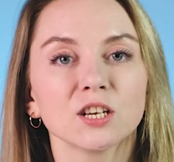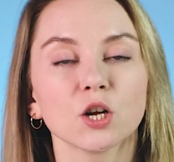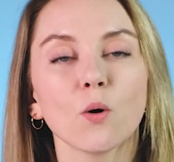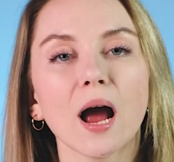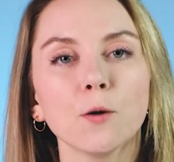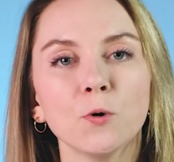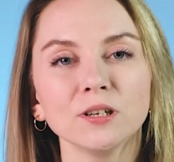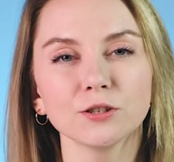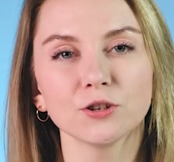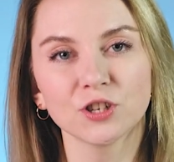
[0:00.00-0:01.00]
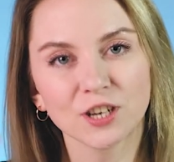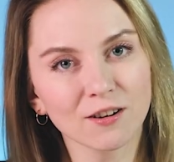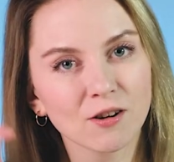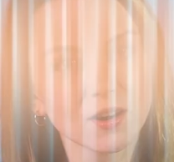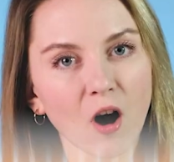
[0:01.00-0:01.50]
So I want you to
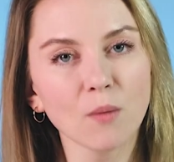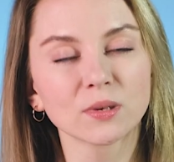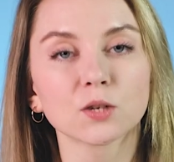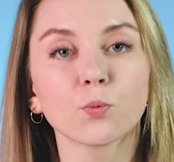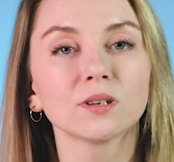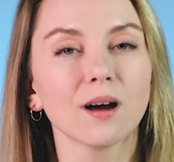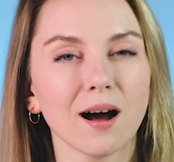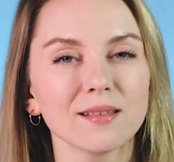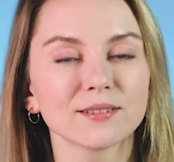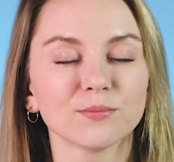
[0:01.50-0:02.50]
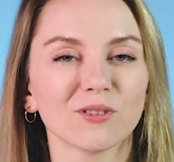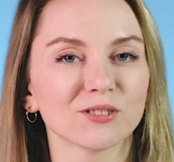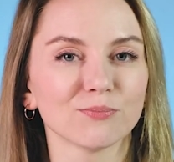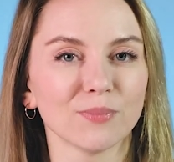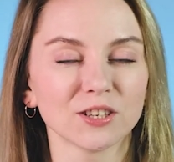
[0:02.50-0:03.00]
share in comments what other
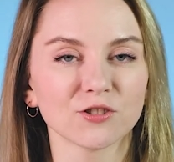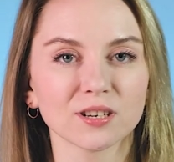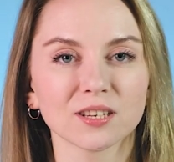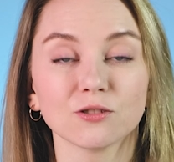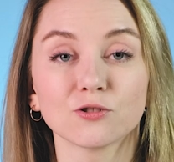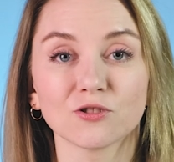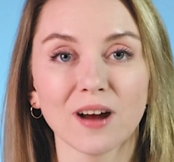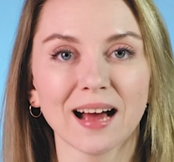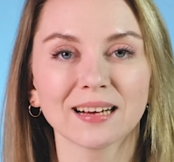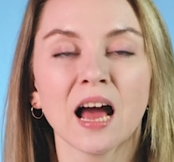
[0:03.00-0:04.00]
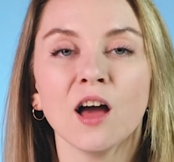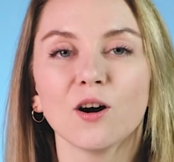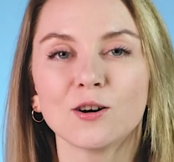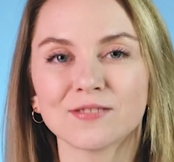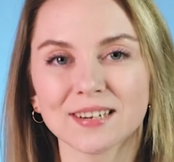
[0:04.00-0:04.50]
important metrics you track
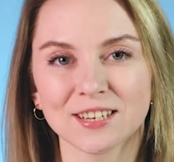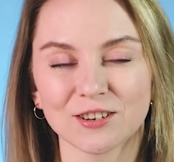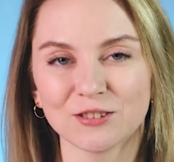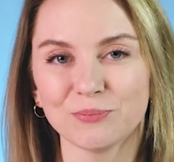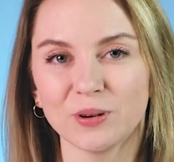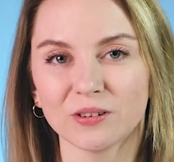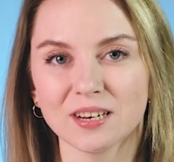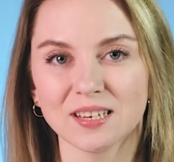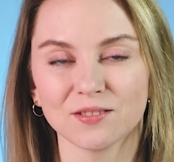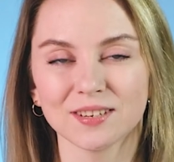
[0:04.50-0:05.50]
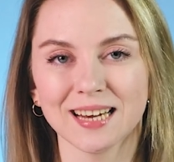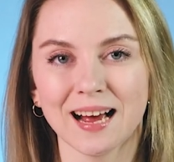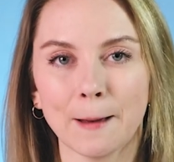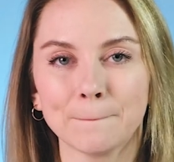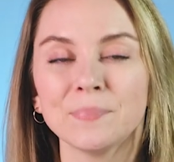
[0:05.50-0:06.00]
over certain periods of
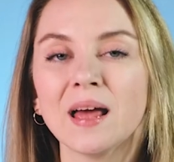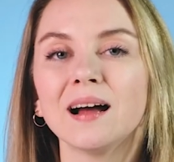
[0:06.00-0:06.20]
time.